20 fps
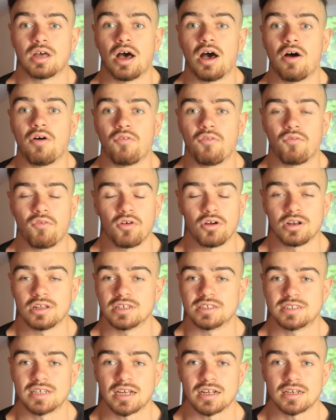
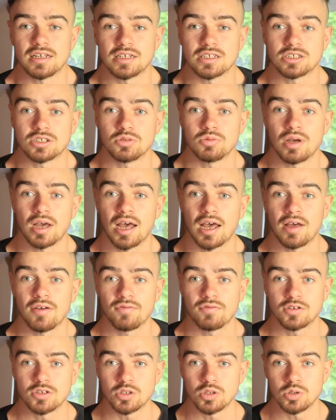avoidance techniques you
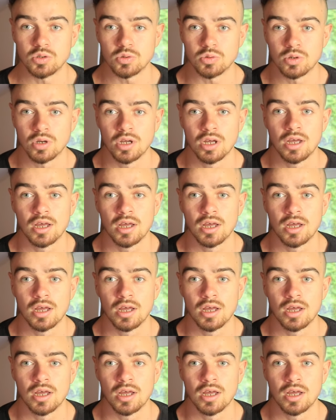have to